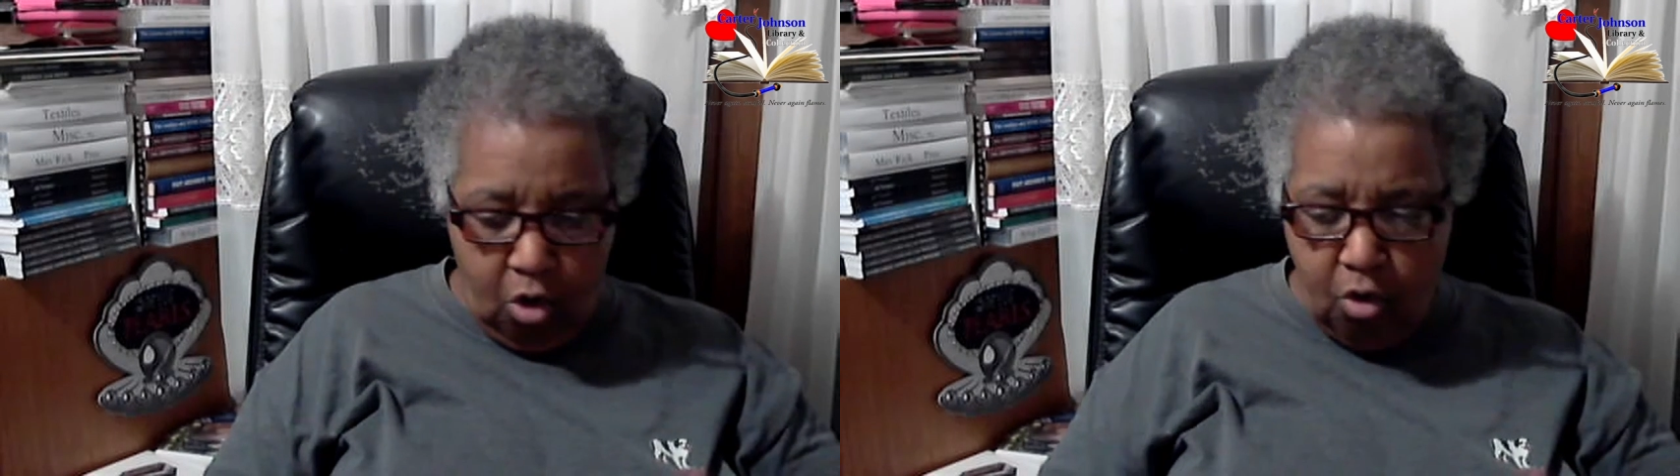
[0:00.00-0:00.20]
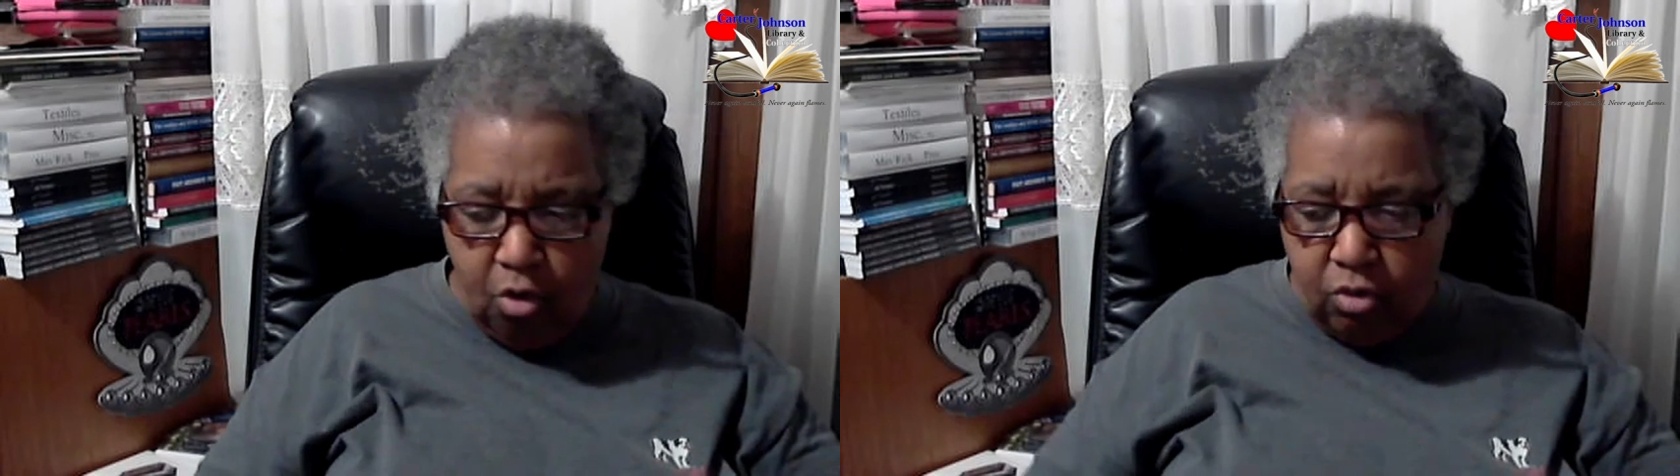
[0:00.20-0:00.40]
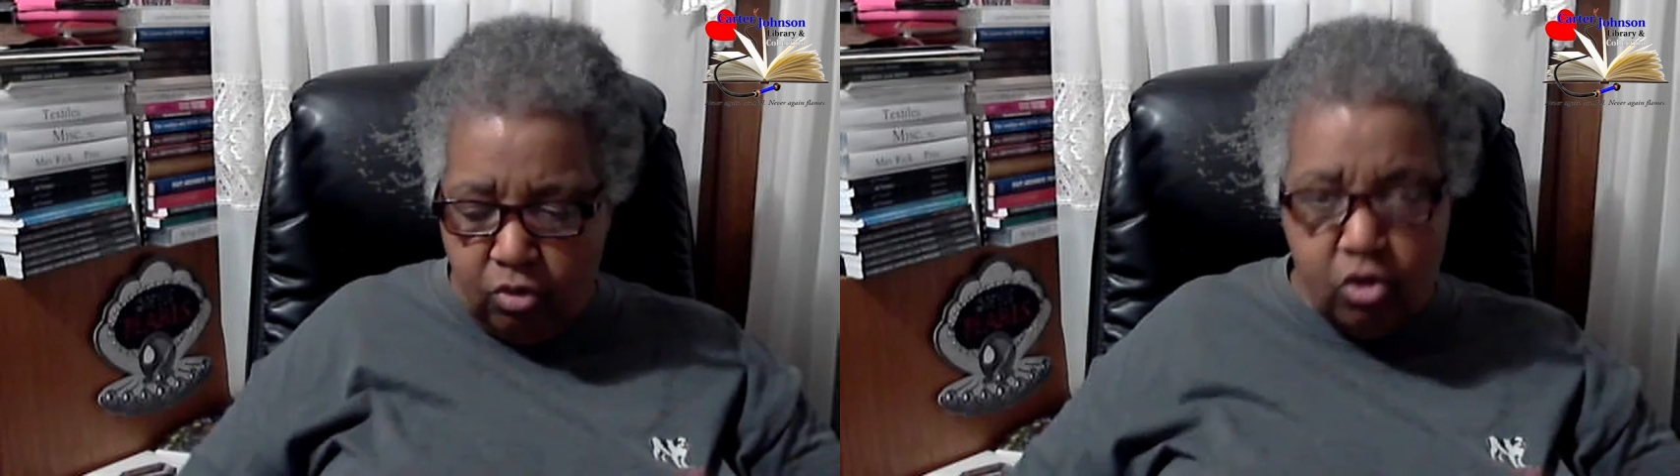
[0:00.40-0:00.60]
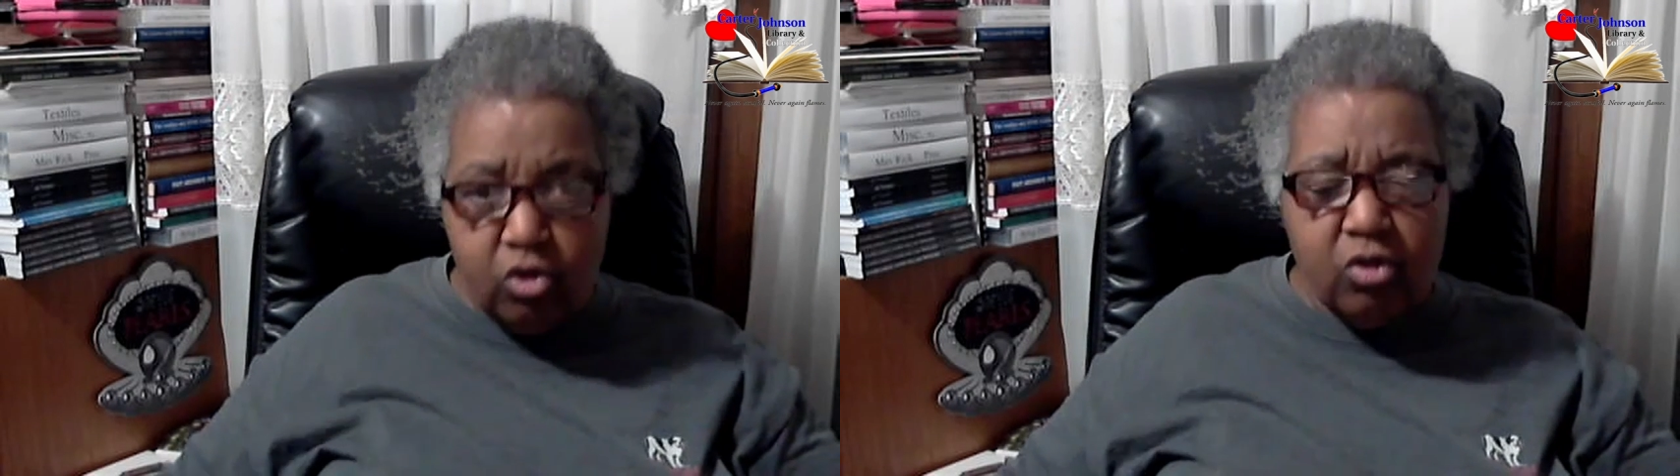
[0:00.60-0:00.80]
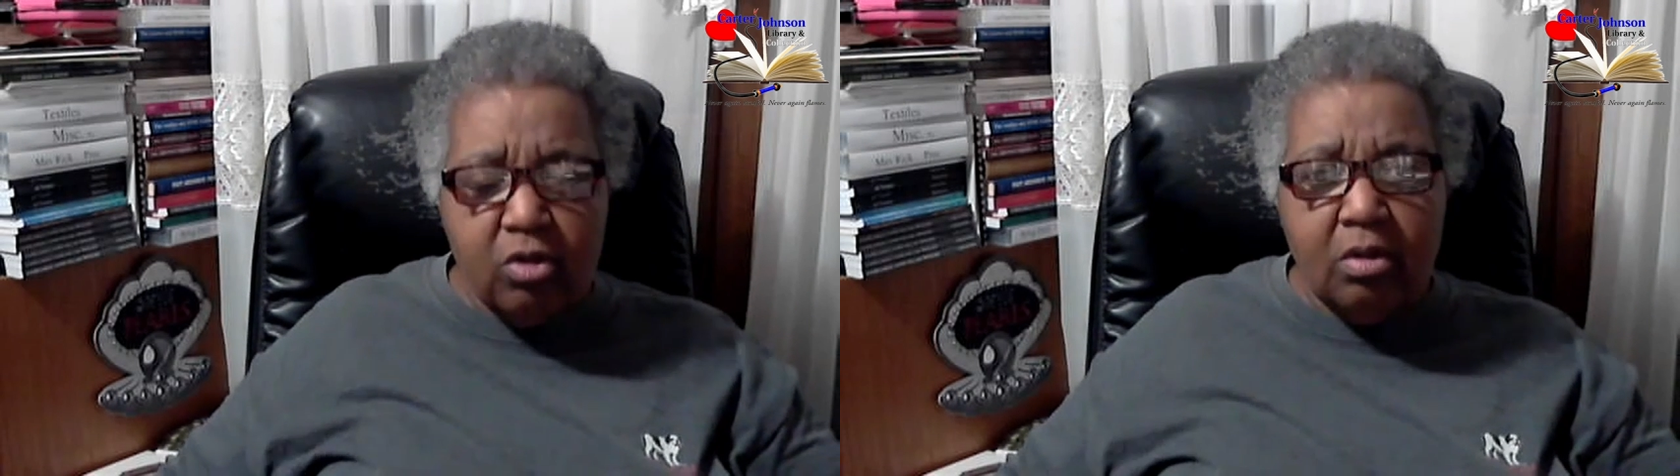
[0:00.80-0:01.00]

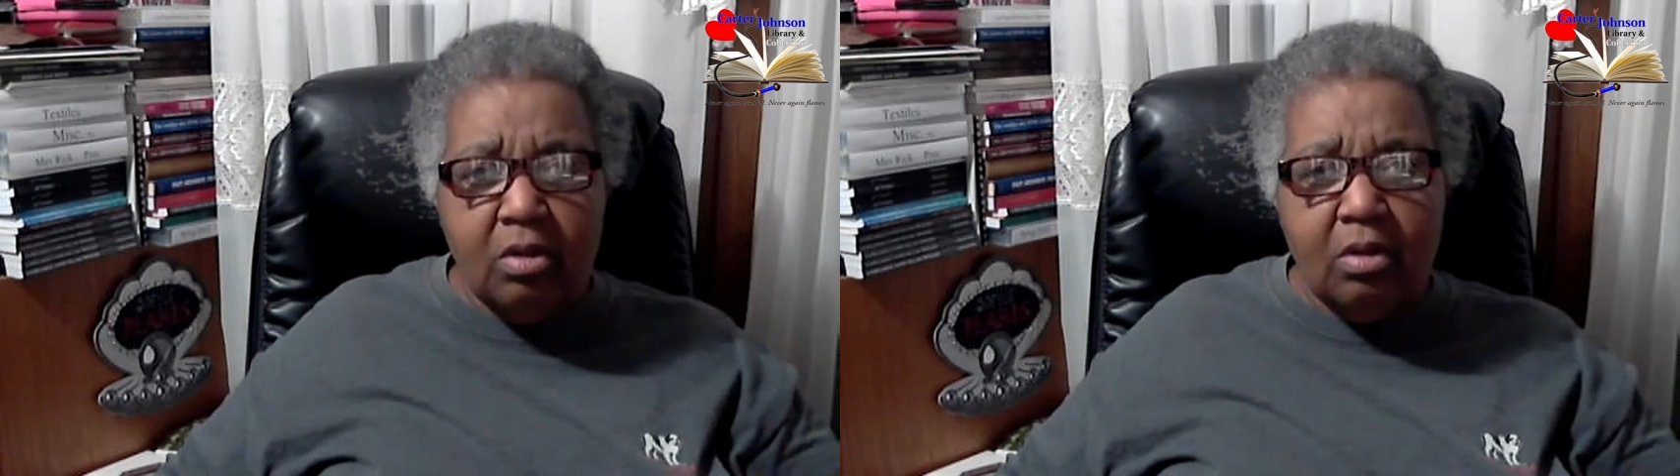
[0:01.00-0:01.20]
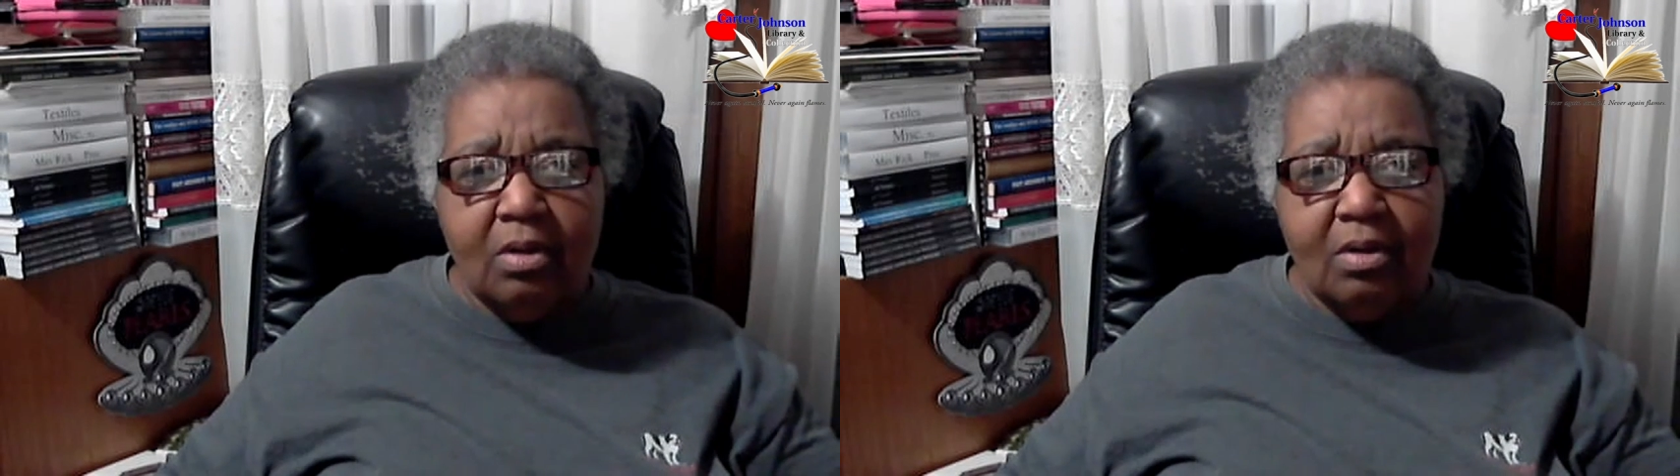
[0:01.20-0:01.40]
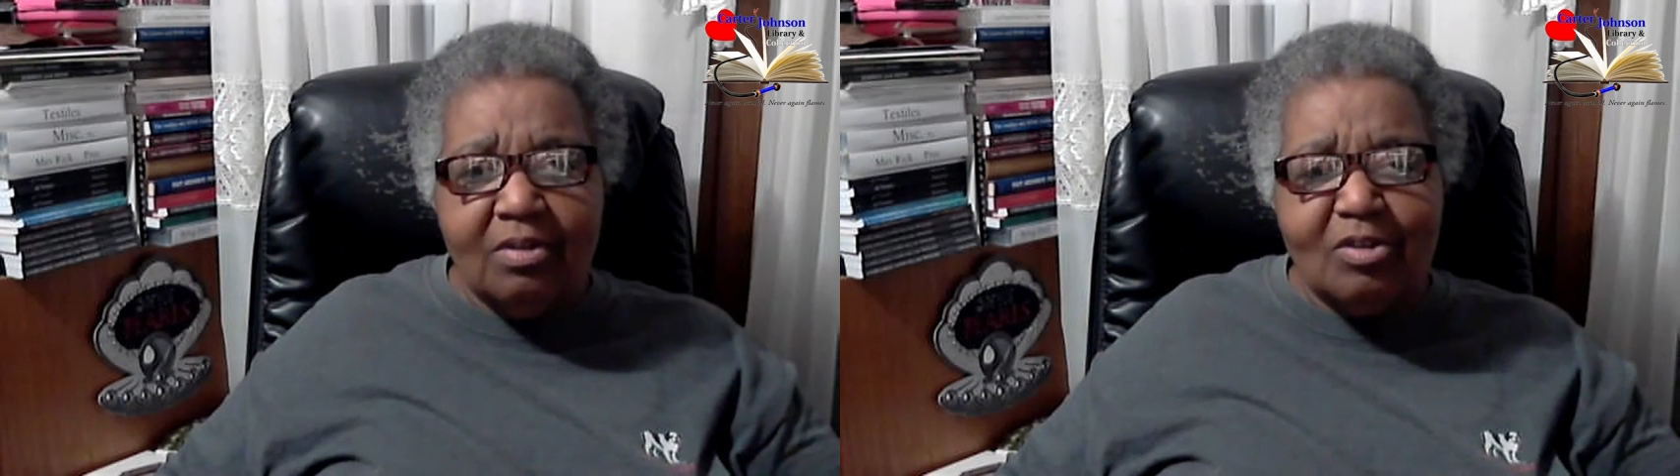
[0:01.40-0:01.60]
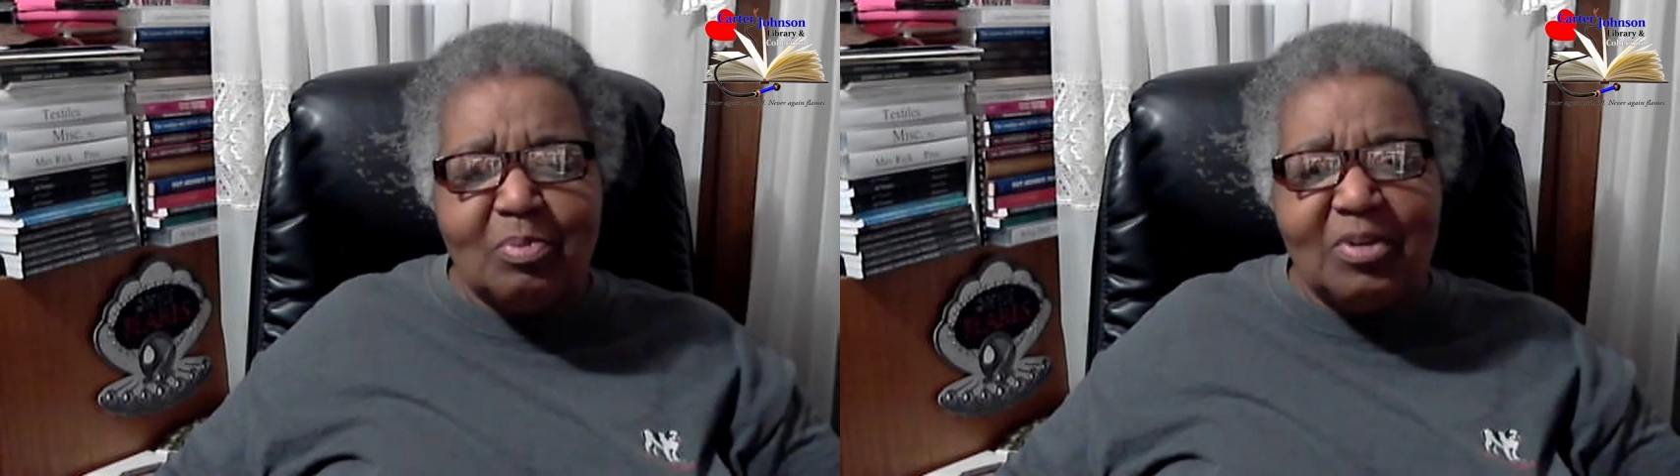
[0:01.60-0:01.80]
urge to